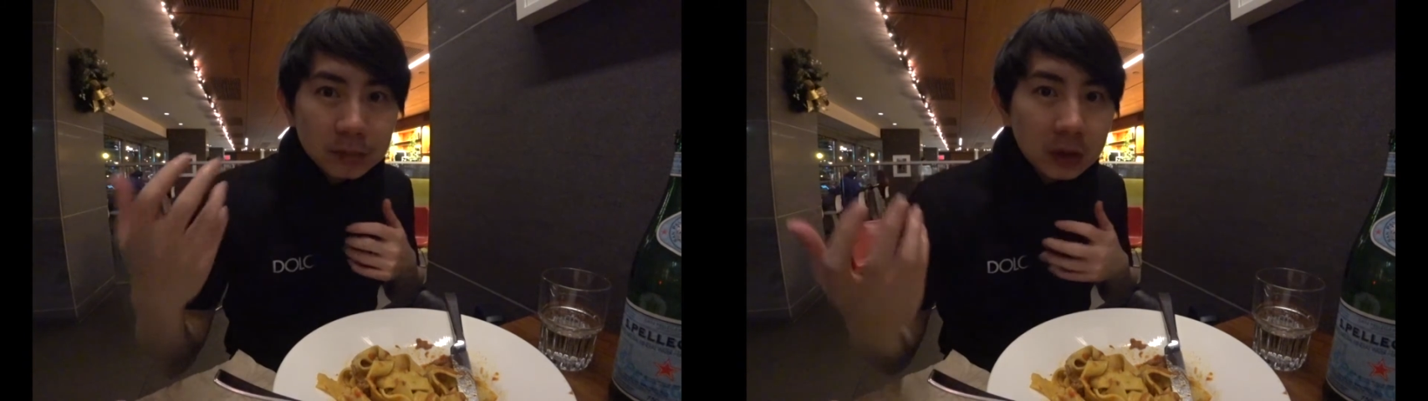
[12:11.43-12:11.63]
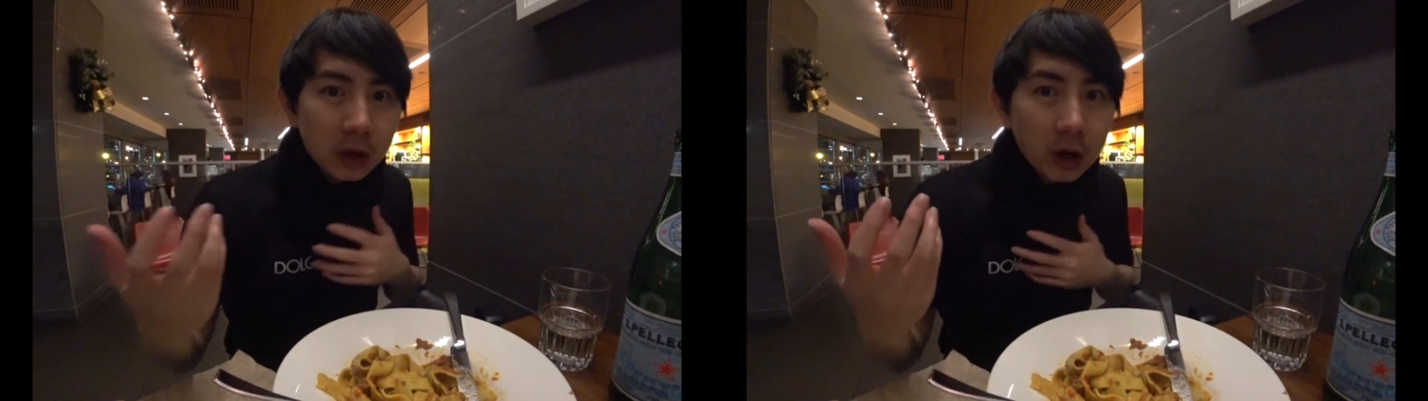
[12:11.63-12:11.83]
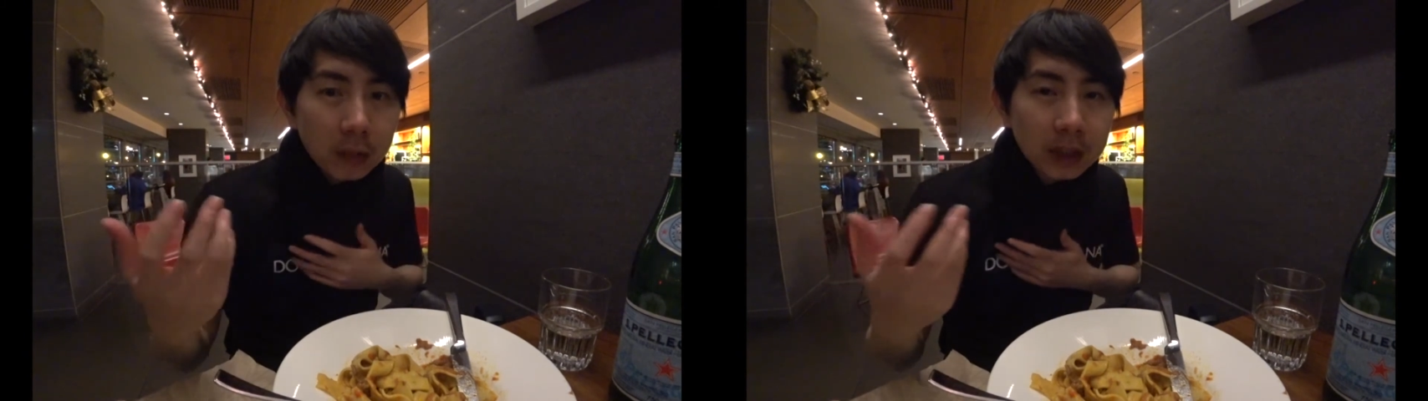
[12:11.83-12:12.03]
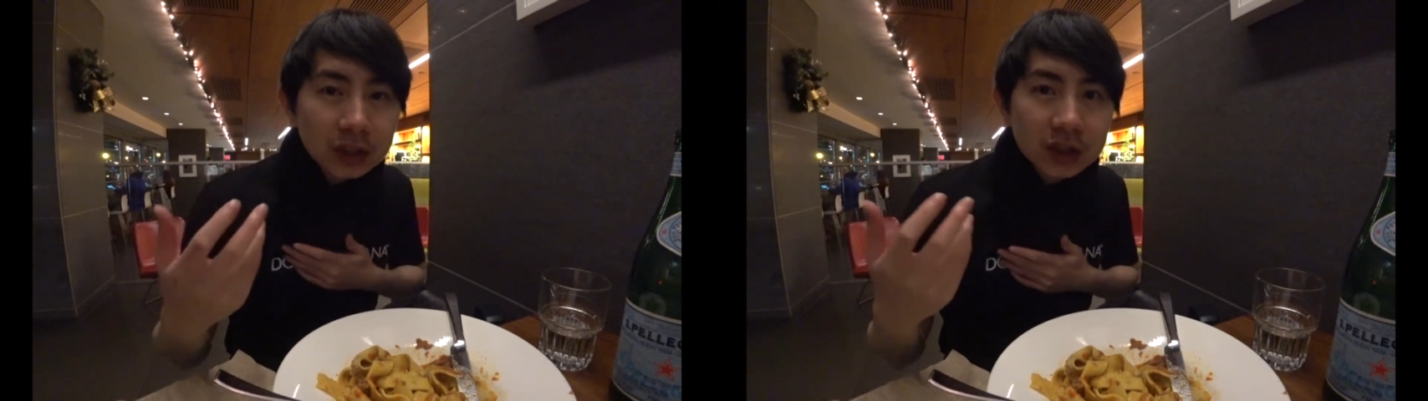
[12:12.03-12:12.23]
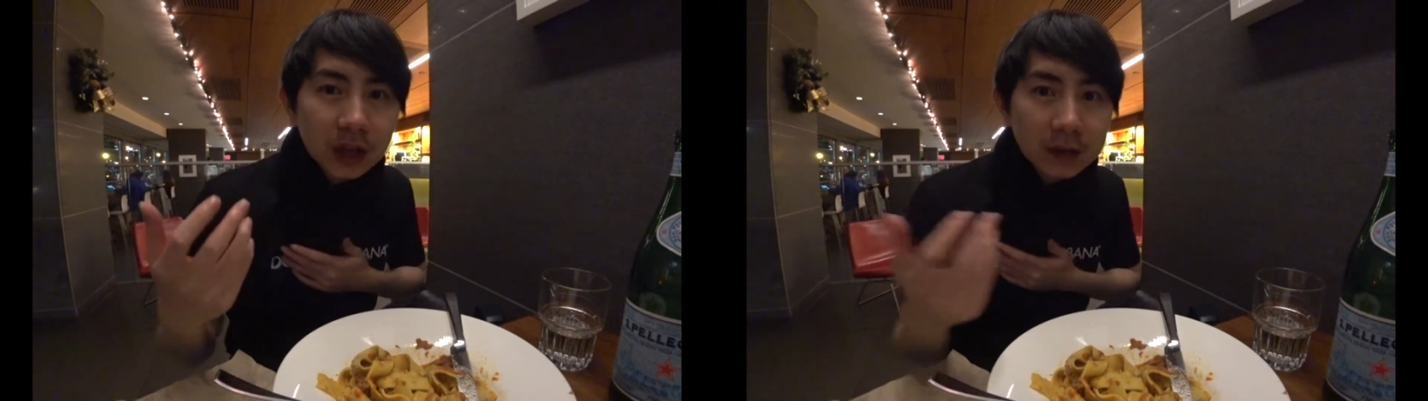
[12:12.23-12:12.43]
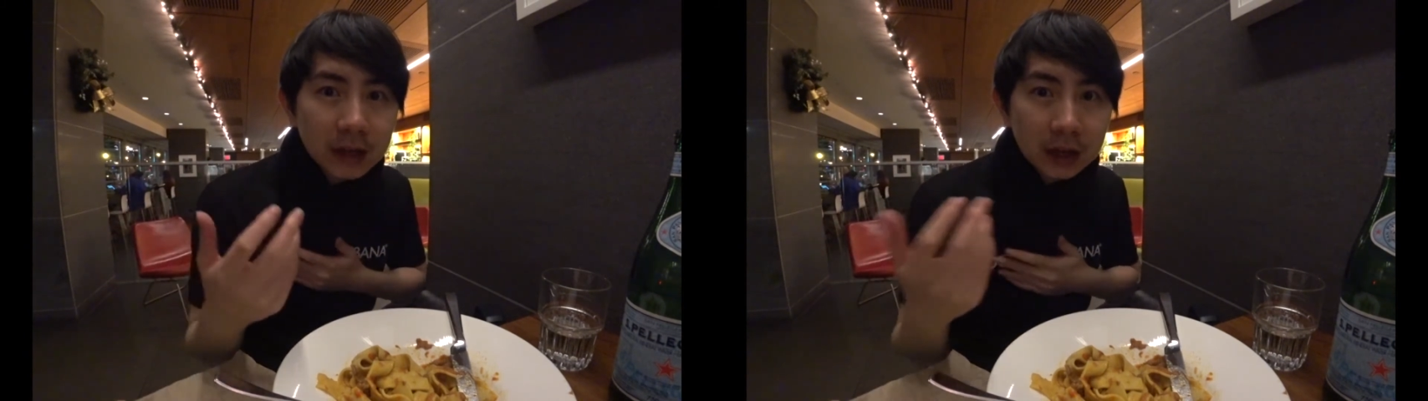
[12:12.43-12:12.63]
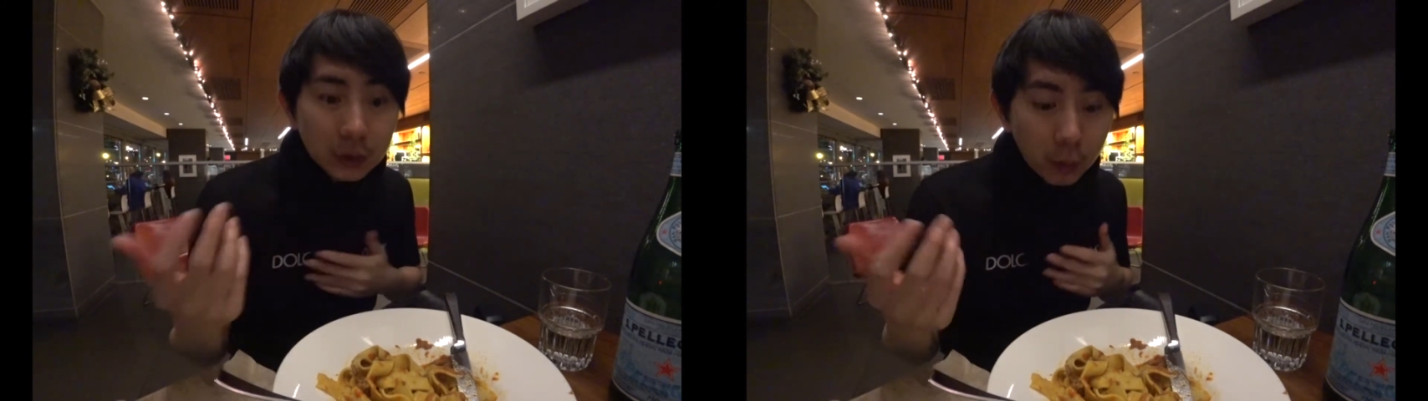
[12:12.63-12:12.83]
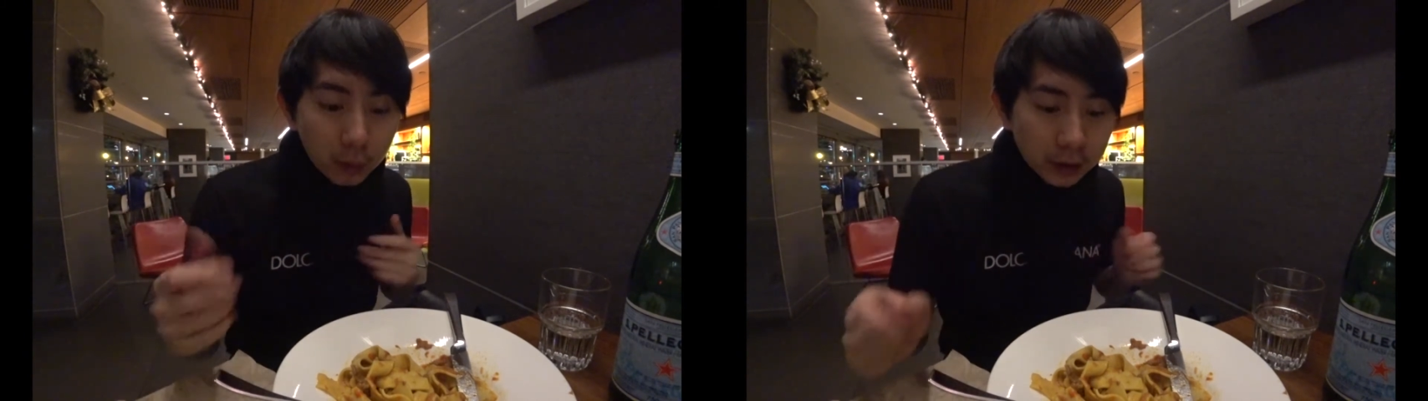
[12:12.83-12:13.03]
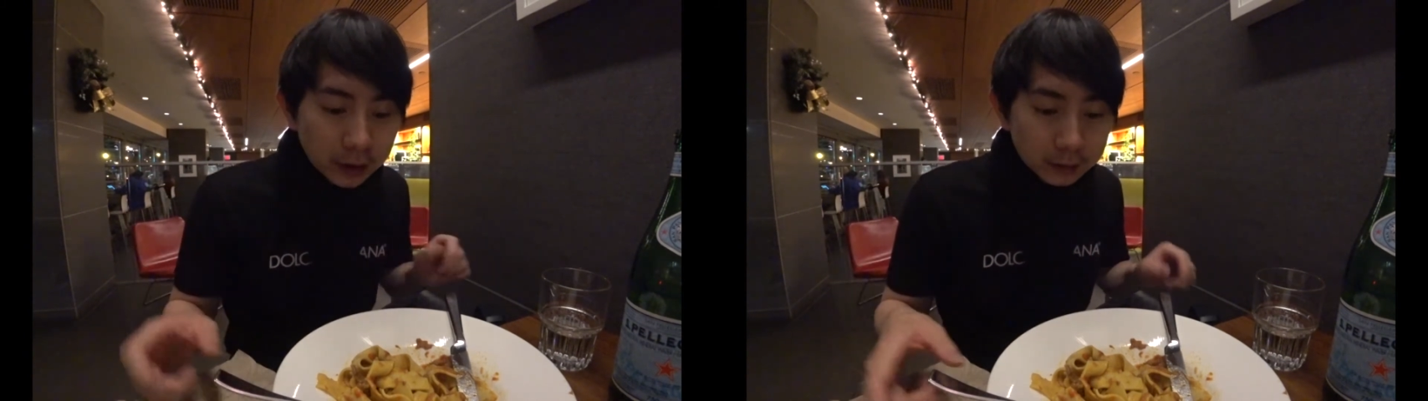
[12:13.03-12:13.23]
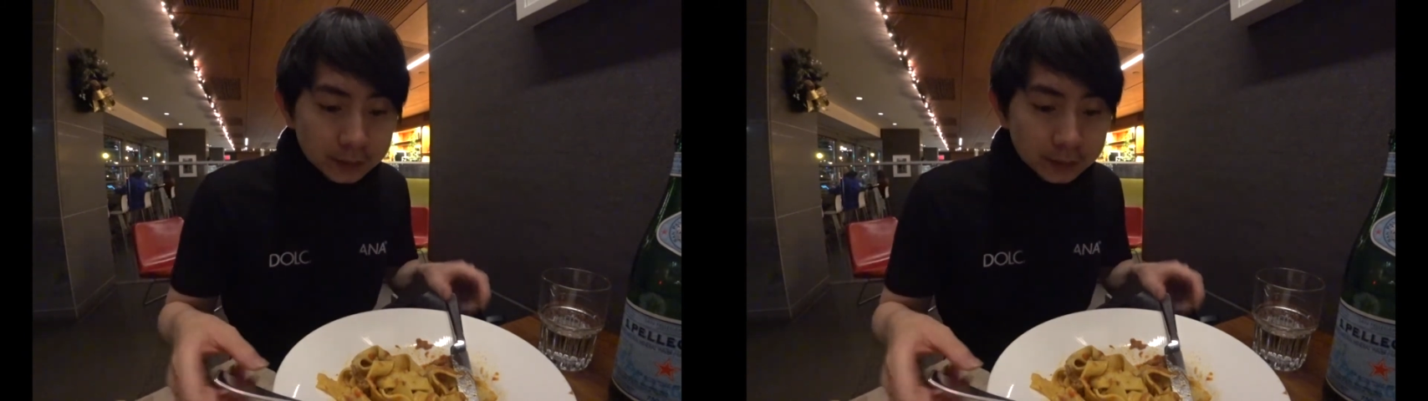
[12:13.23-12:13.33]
garbage stuff that you order.